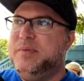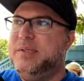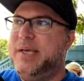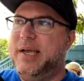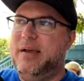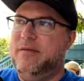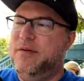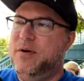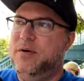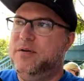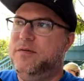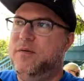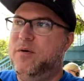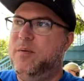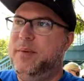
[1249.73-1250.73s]
taking photos
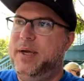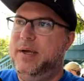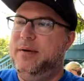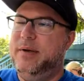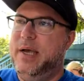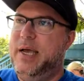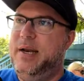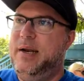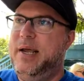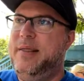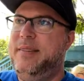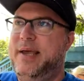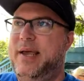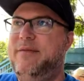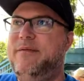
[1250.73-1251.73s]
for me.
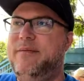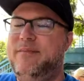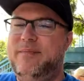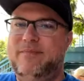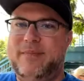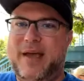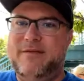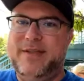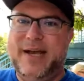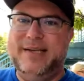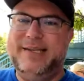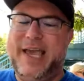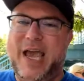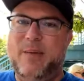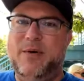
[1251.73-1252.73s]
And they have nice
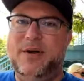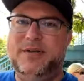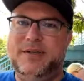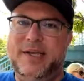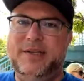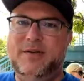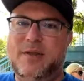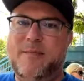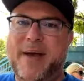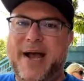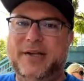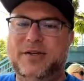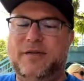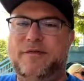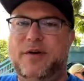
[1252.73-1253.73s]
cameras, and they do the
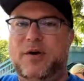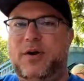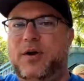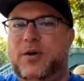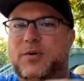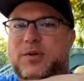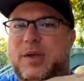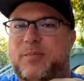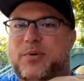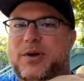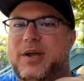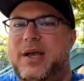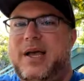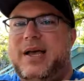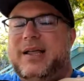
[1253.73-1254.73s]
magic photos, and they put
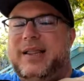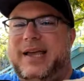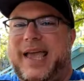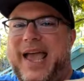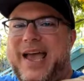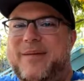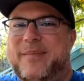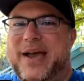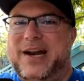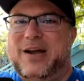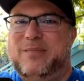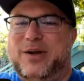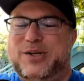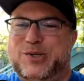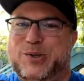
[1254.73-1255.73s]
like Ant-Man
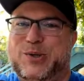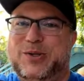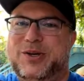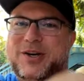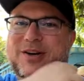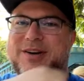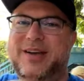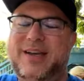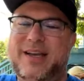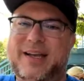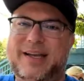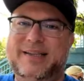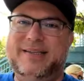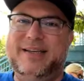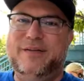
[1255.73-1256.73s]
on my shoulder
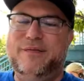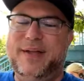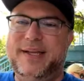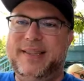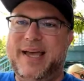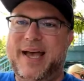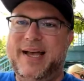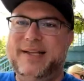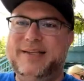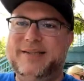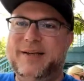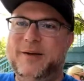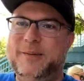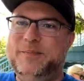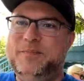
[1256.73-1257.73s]
and stuff like that.
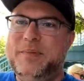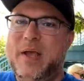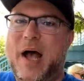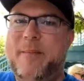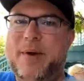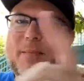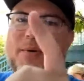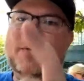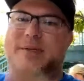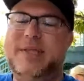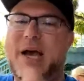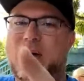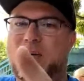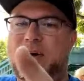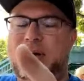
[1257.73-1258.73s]
So I'm gonna post
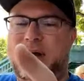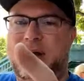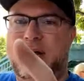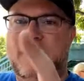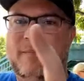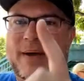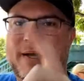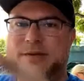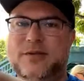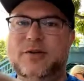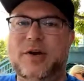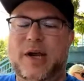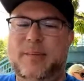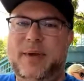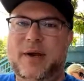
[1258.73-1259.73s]
that one on my
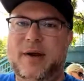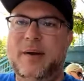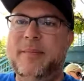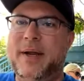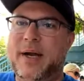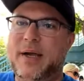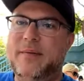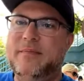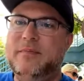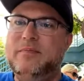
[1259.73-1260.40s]
Instagram here in a minute.